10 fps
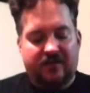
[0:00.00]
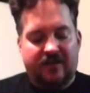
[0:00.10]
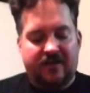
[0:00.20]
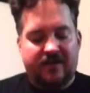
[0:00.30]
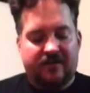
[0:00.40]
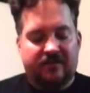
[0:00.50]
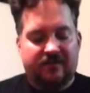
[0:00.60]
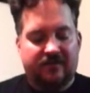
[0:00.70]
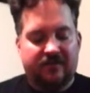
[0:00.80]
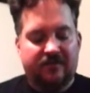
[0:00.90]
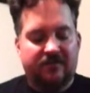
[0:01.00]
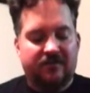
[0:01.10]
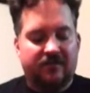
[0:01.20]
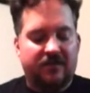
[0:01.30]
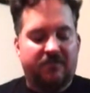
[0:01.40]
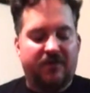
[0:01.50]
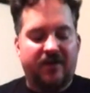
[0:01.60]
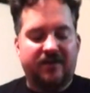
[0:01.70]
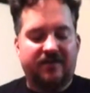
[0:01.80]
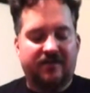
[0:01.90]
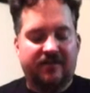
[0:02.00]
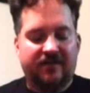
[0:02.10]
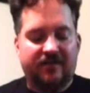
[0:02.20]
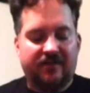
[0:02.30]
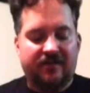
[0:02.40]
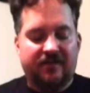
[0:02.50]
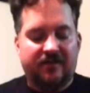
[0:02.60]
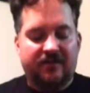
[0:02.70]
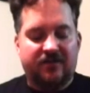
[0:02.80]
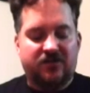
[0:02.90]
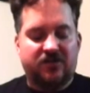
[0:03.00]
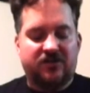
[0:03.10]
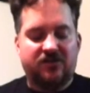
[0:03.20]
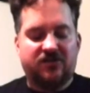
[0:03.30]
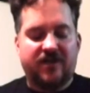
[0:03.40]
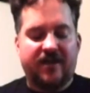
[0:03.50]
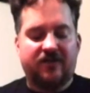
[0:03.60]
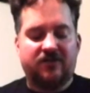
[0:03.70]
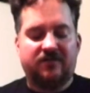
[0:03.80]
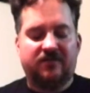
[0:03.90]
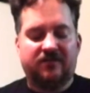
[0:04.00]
And the bun is just your standard